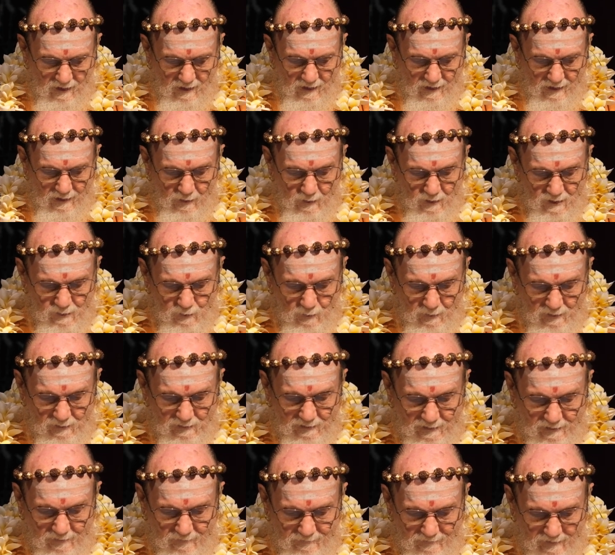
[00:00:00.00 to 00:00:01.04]
There is
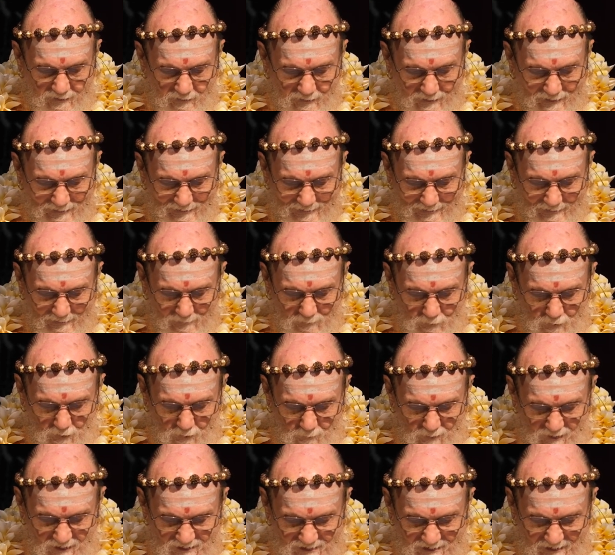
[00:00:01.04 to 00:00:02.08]
really very little to
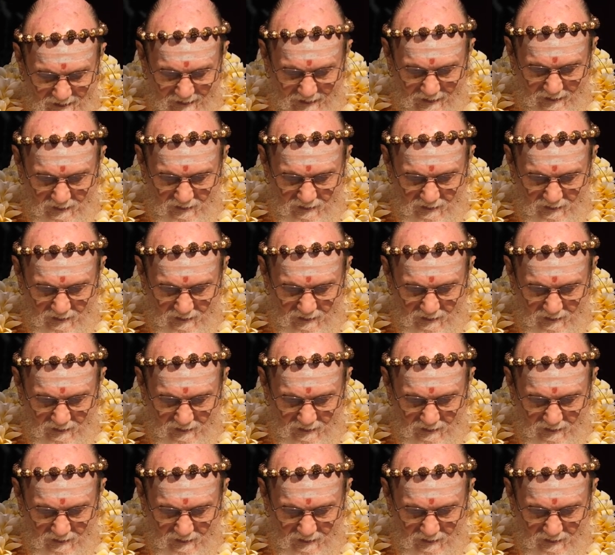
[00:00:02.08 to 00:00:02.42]
be said